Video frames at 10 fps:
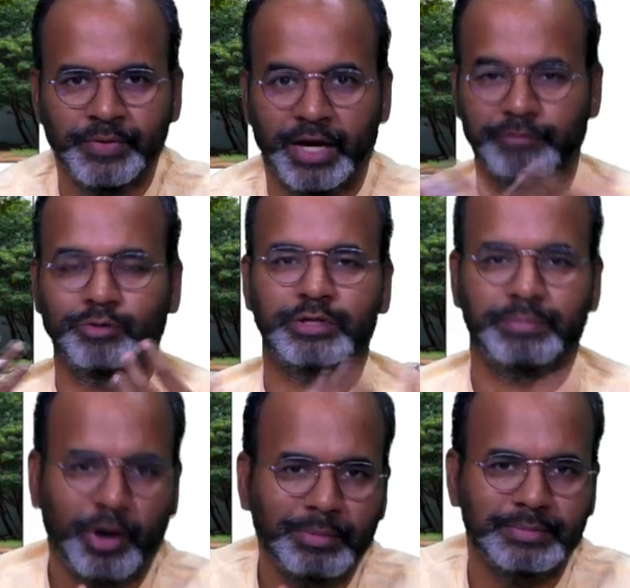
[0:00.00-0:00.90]
Of course, the
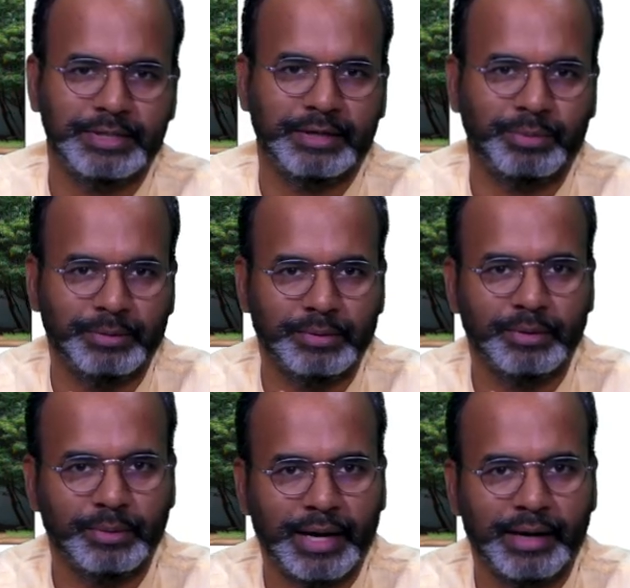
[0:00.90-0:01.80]
problems that we will
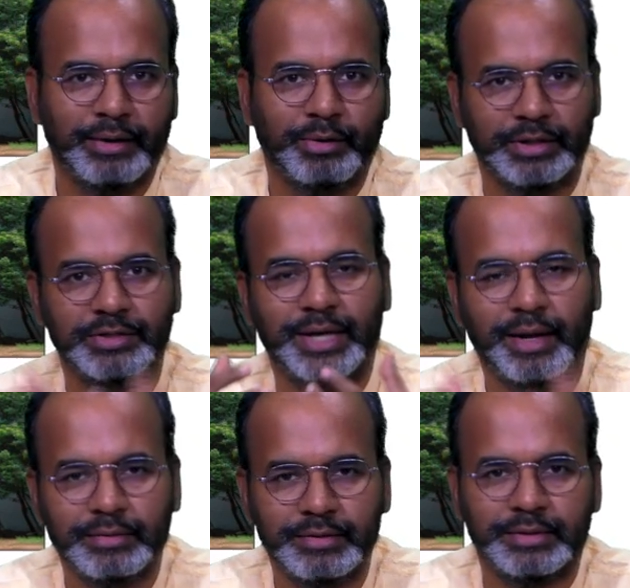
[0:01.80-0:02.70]
look at or the
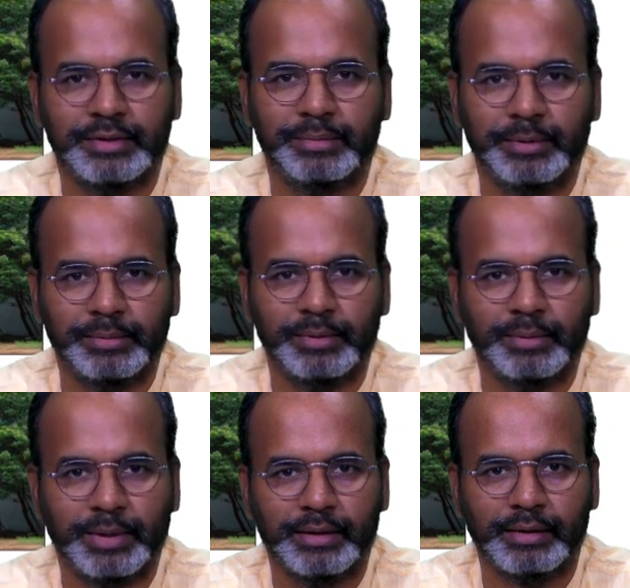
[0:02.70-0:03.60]
challenges that we will
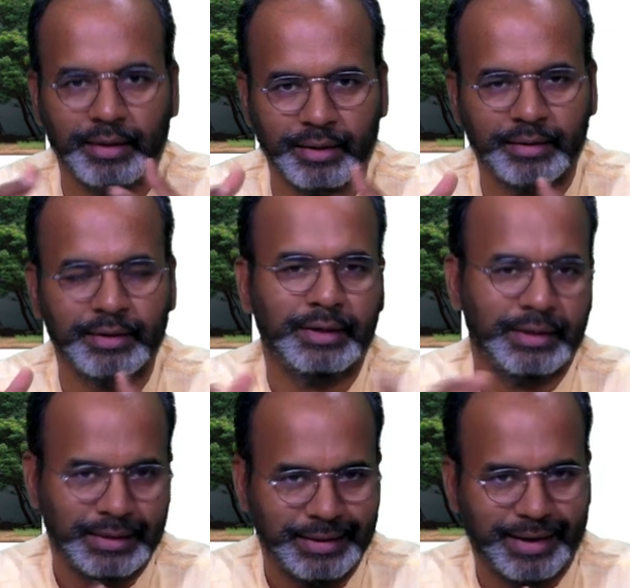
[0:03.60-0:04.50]
look at are
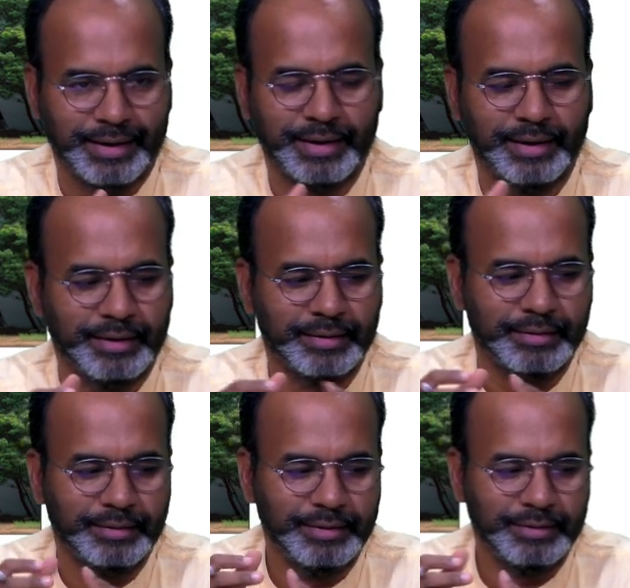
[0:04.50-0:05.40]
that I
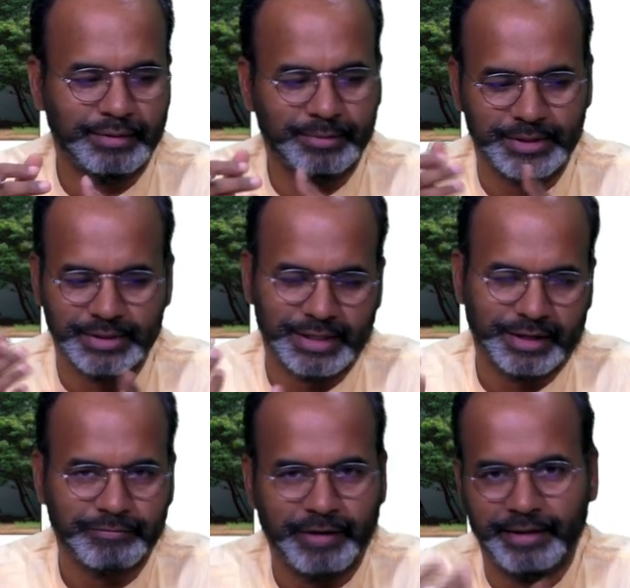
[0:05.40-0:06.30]
highlighted earlier, which is
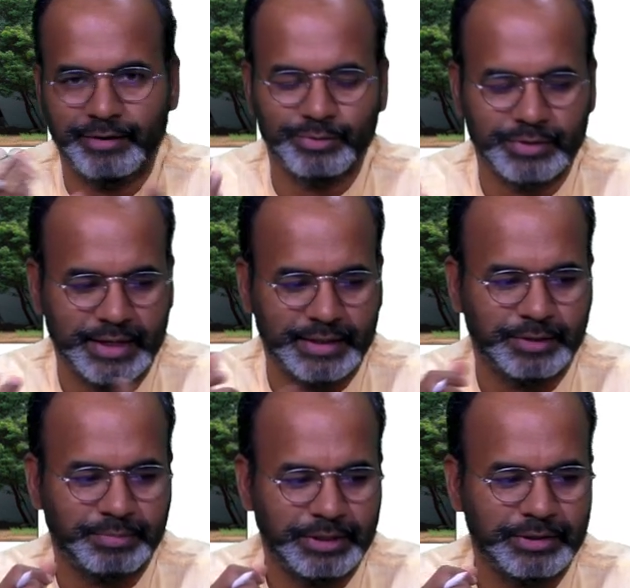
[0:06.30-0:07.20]
like a fake news, hate
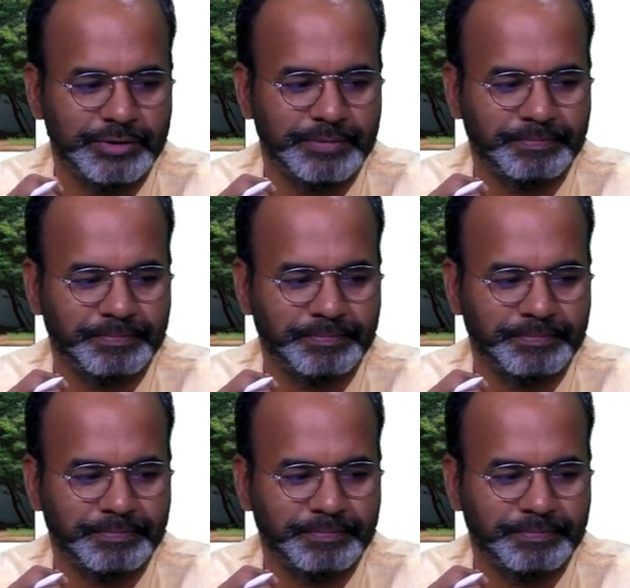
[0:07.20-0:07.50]
speech,